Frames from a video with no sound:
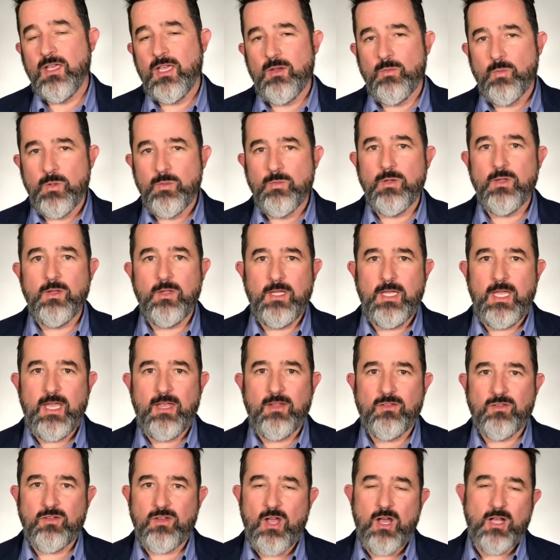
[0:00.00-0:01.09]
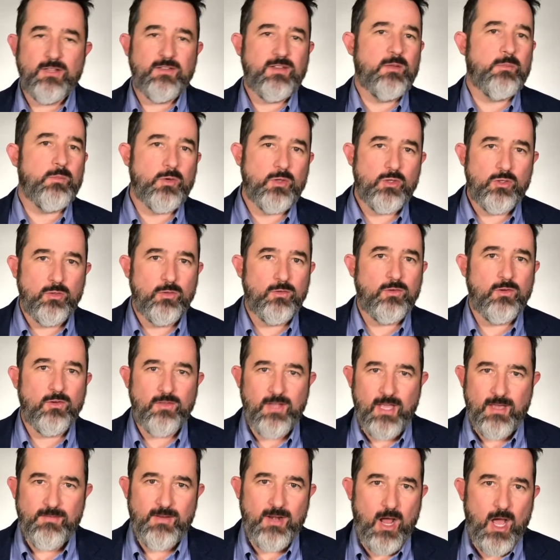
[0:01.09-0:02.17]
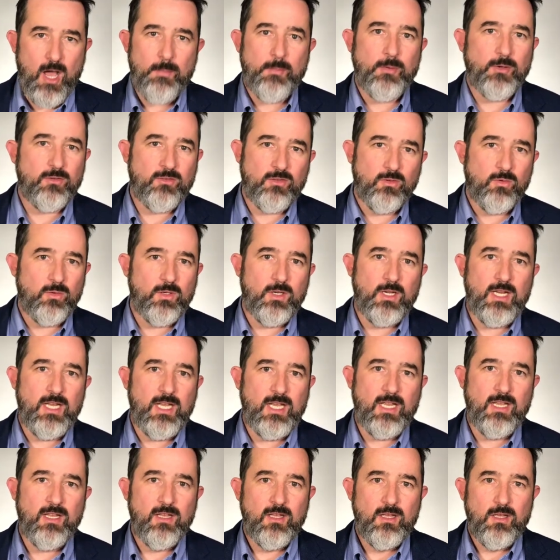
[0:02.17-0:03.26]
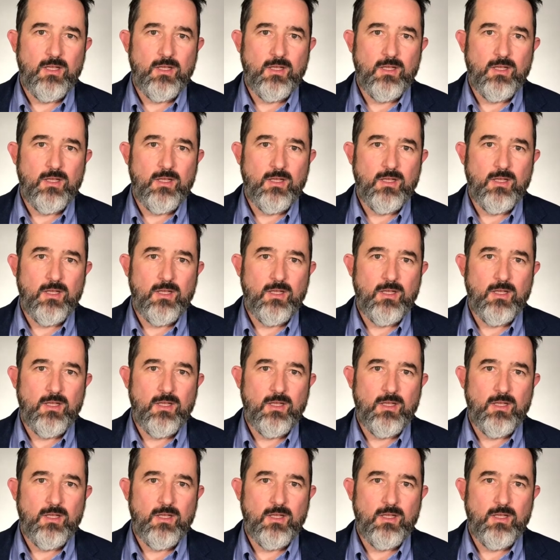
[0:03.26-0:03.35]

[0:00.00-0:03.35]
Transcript: And we really, as content producers, have an opportunity